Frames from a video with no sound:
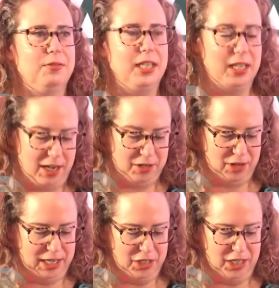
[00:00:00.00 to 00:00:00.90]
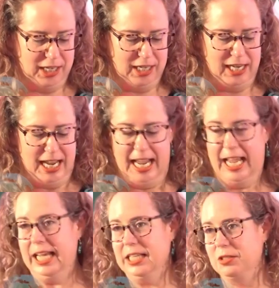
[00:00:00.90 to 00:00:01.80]
of dehydration,
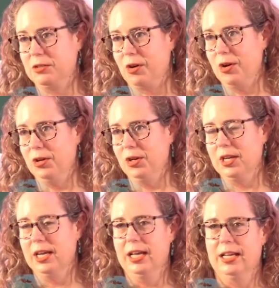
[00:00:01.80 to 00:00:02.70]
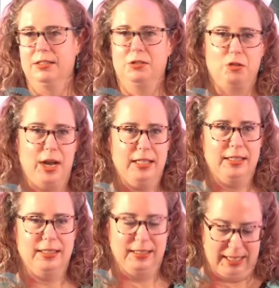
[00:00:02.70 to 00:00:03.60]
heat stroke,
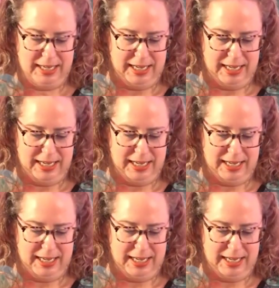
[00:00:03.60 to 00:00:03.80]
stress,